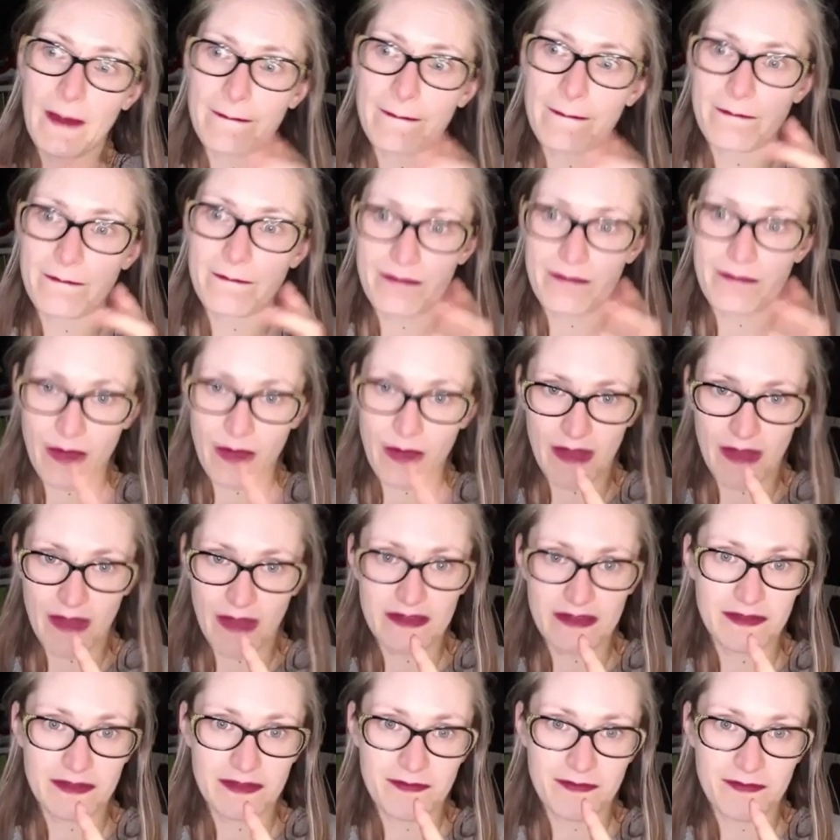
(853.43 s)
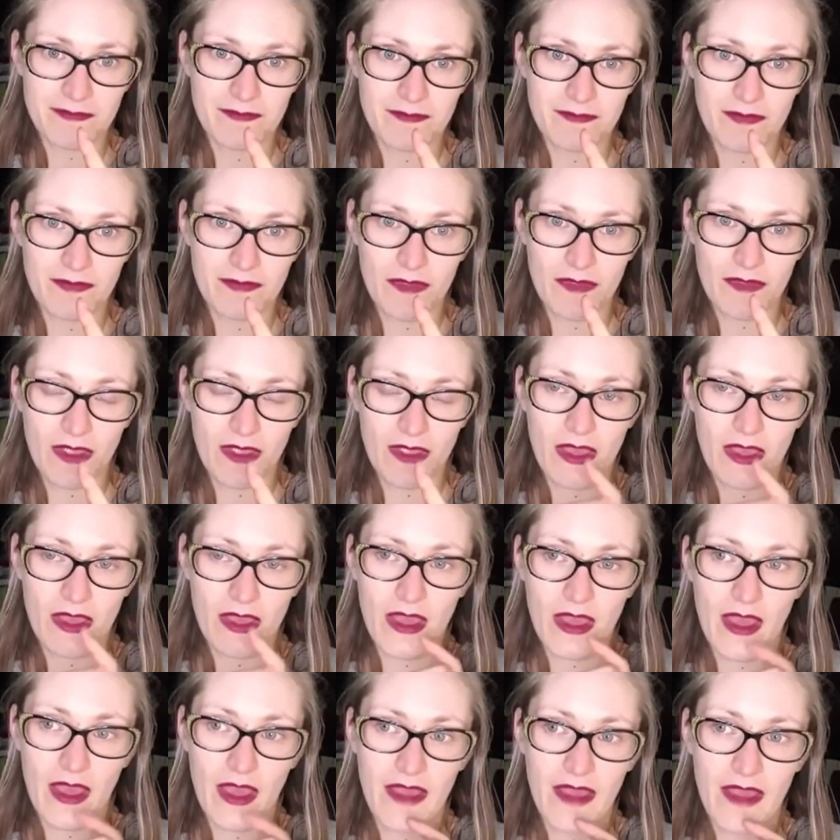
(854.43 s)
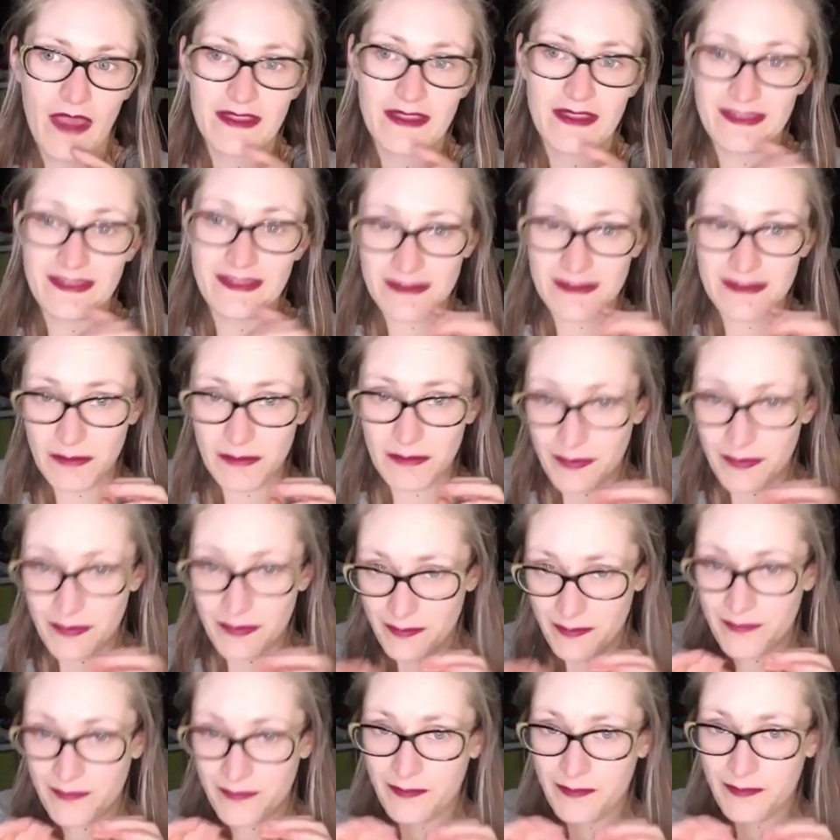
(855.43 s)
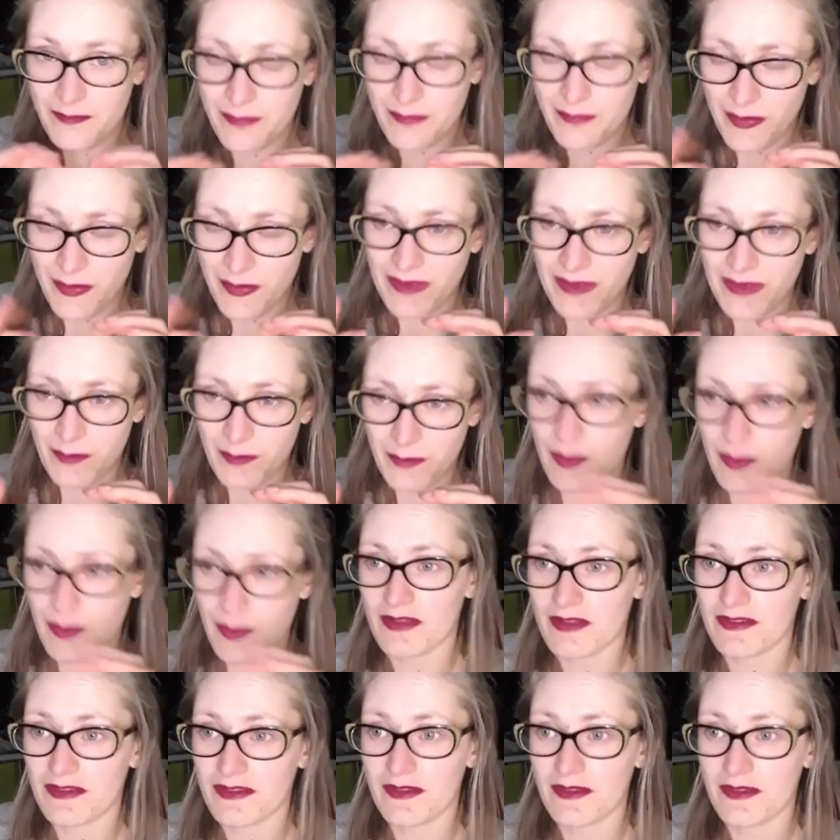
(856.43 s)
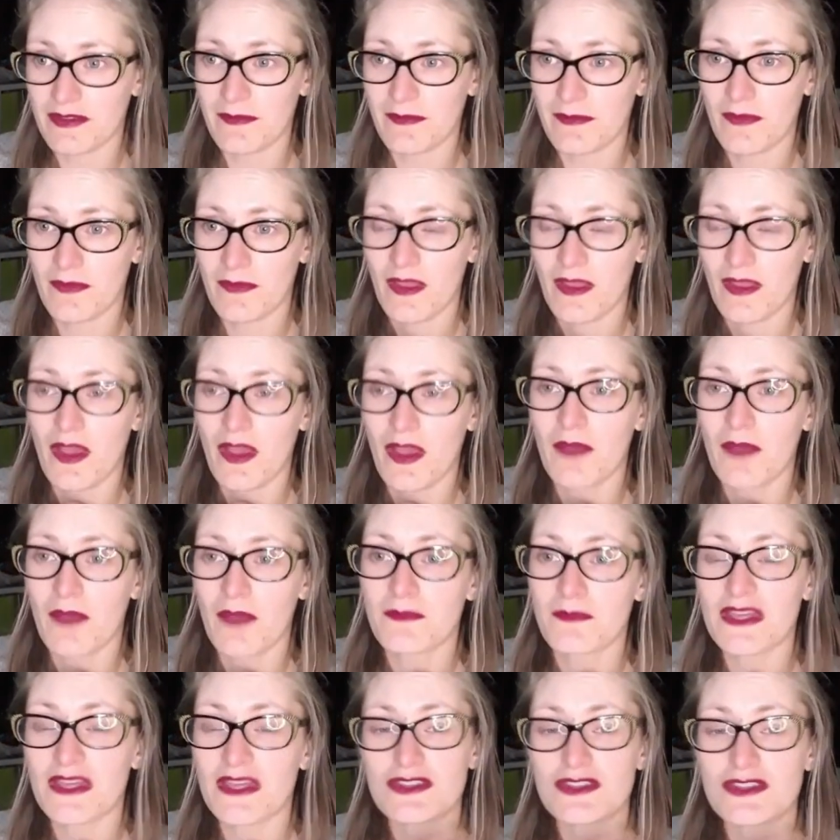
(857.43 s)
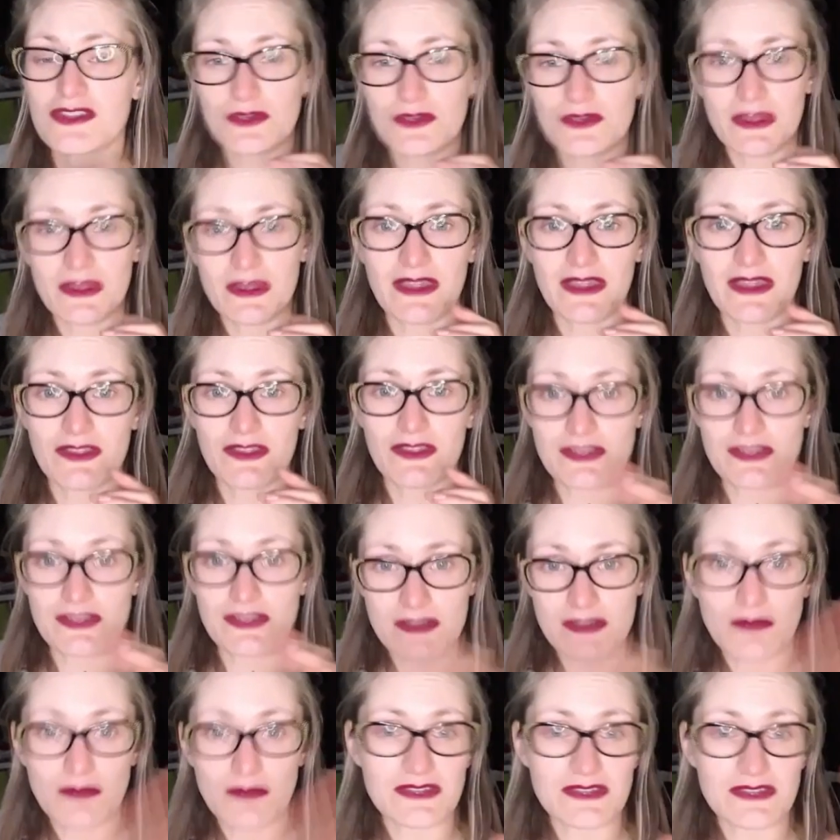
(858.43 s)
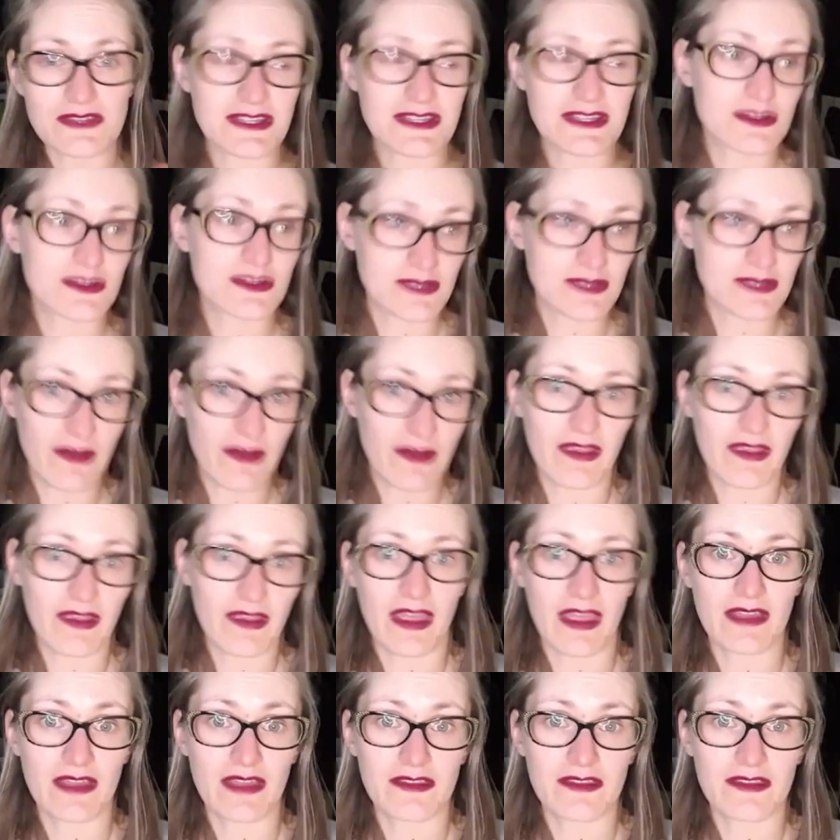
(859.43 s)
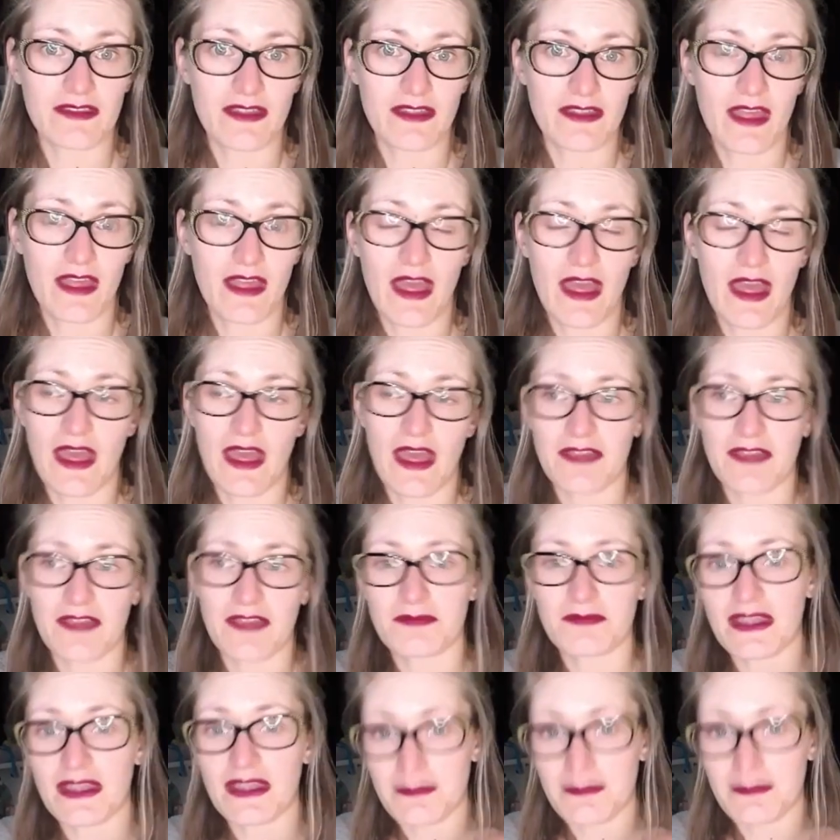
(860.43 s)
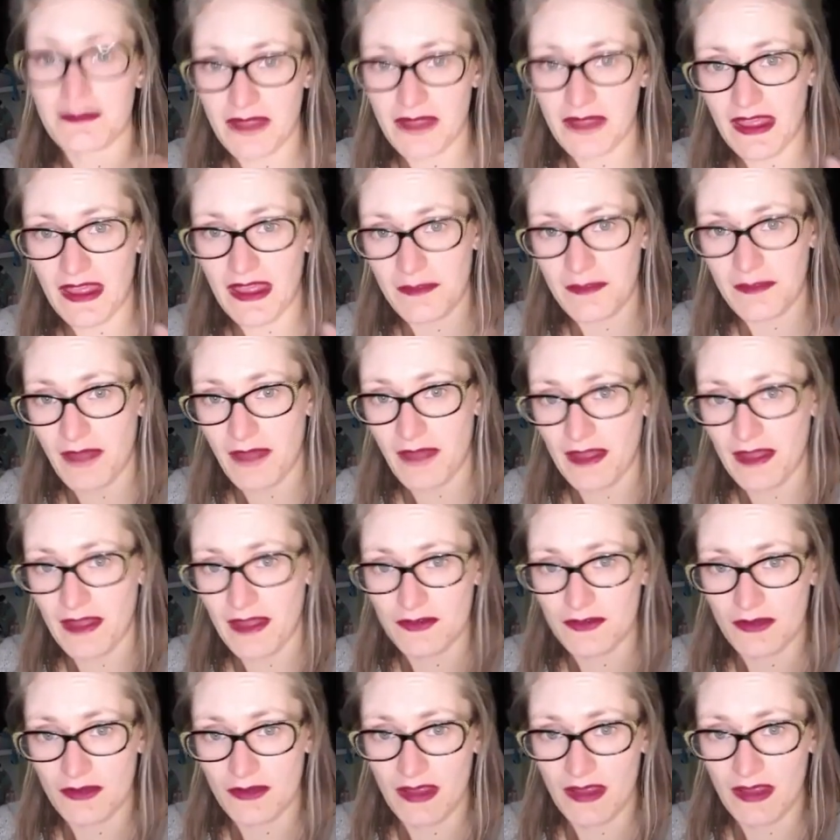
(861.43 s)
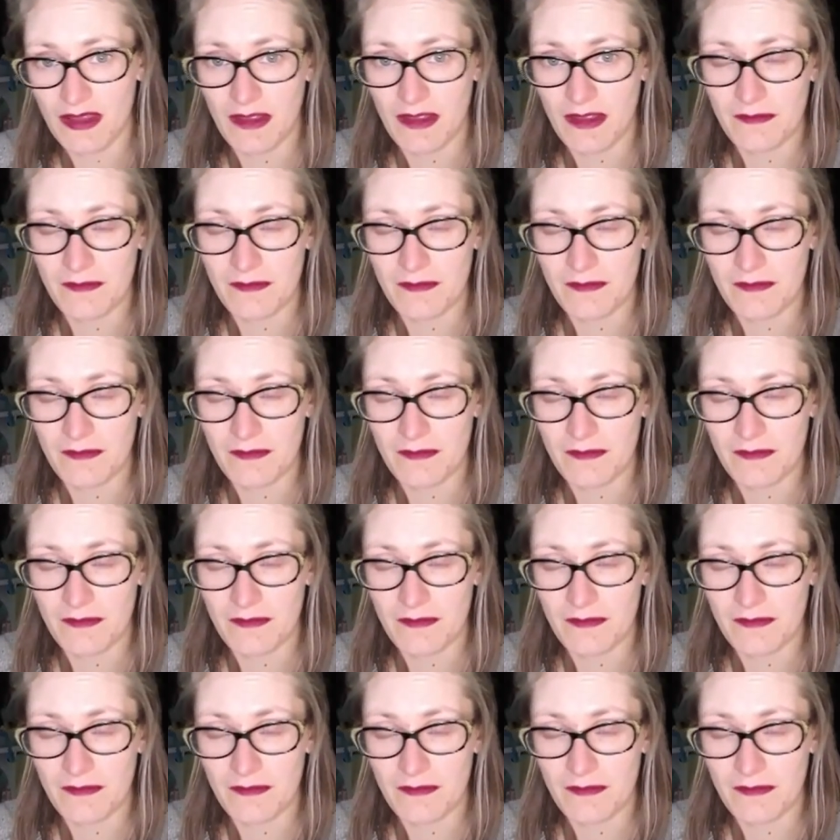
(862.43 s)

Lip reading: But, and this is a big but, me doing the salt into his bucket has made a big impact on him.